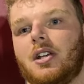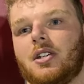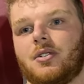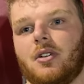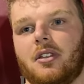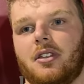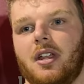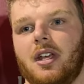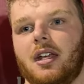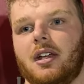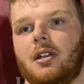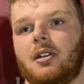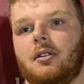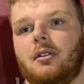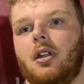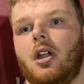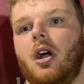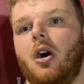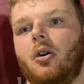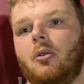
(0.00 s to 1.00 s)
So I think
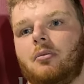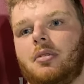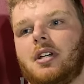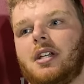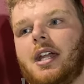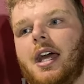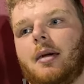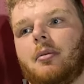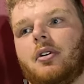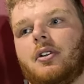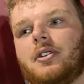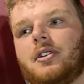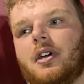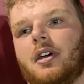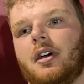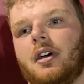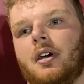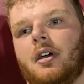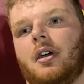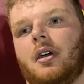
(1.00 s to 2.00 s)
you know being able to